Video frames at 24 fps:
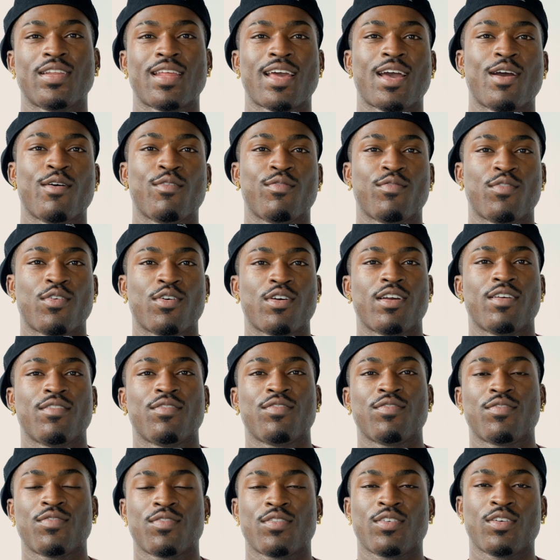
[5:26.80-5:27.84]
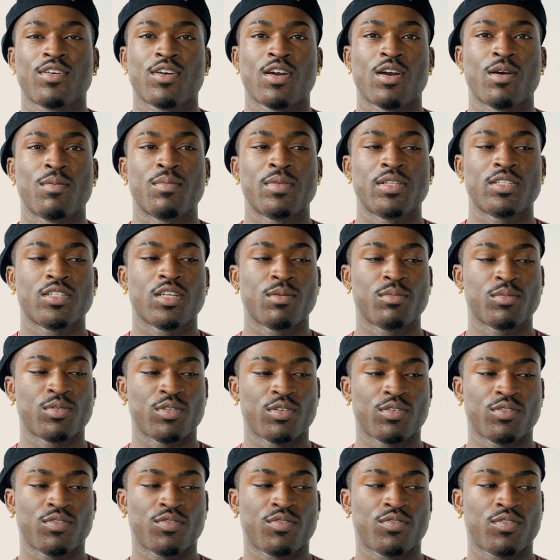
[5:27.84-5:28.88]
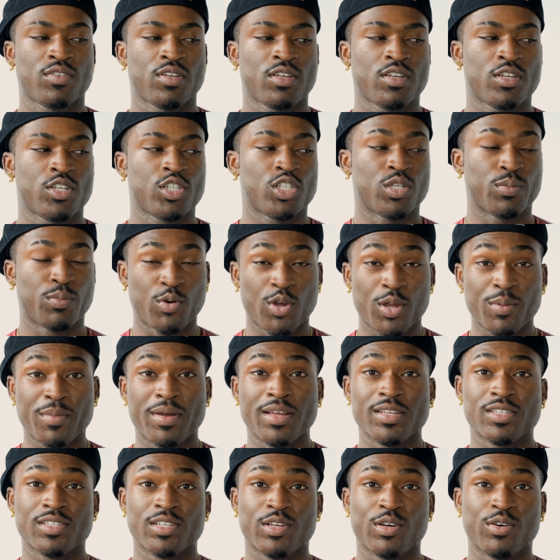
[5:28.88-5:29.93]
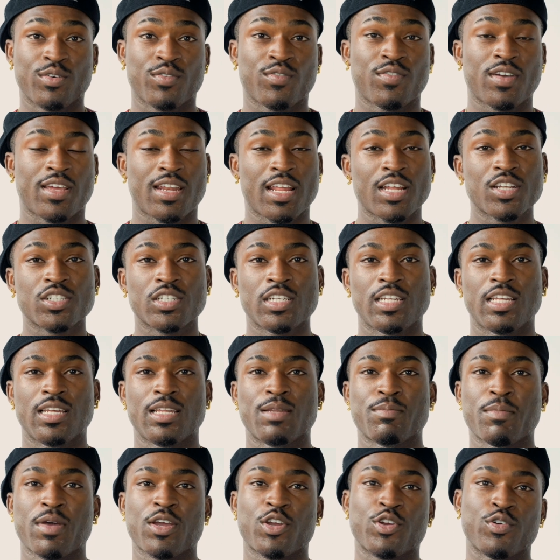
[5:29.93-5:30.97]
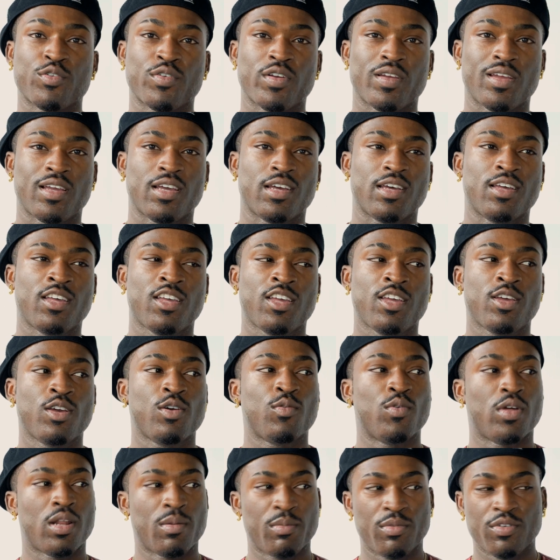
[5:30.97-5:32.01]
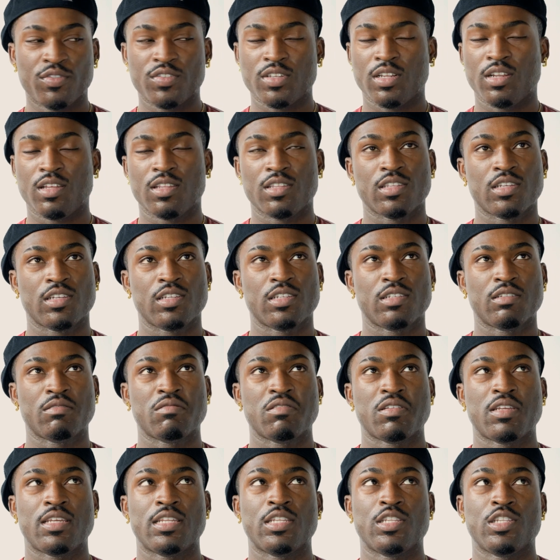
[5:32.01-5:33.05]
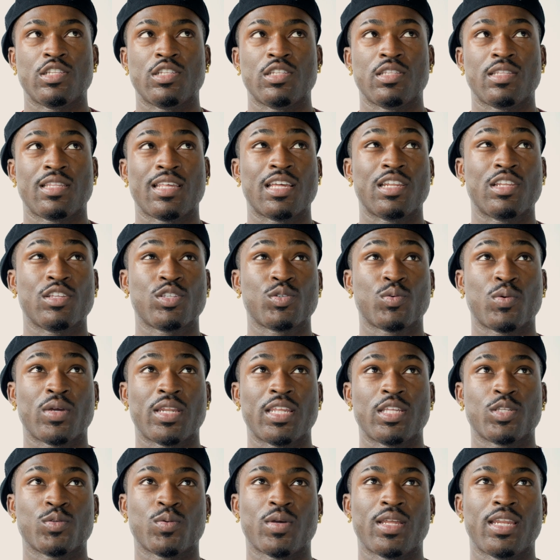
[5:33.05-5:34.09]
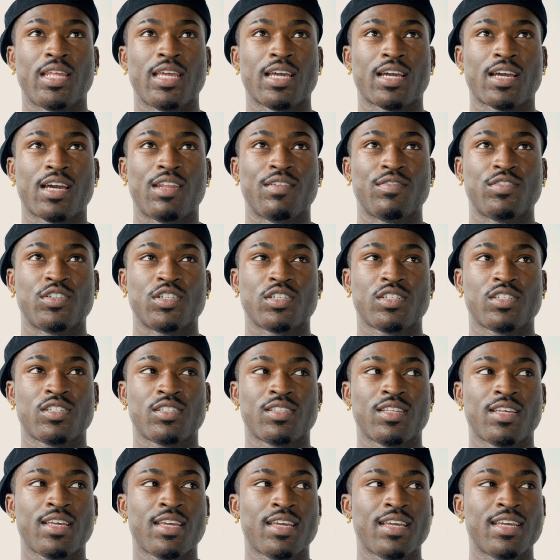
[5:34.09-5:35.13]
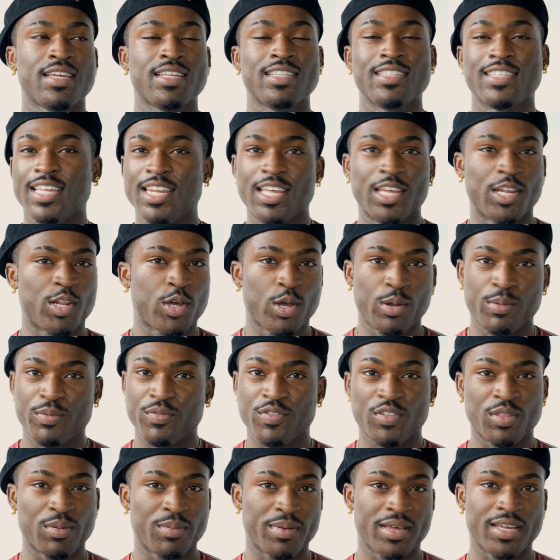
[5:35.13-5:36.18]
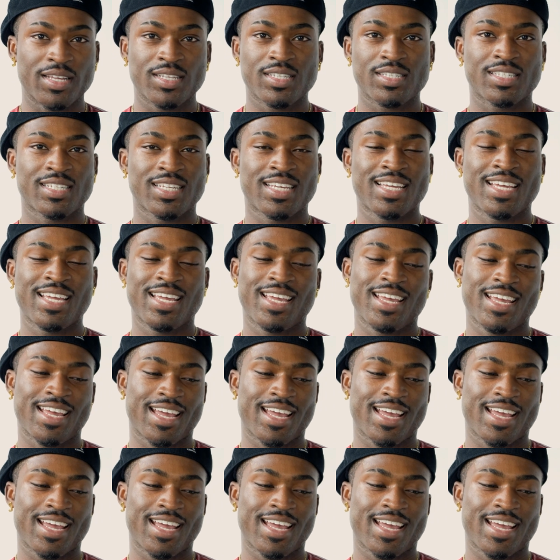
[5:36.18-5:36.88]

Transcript: How far I've come in terms of supporting myself financially in my career. When I moved to London in the end of 2020, I kind of just did it and hoped for the best.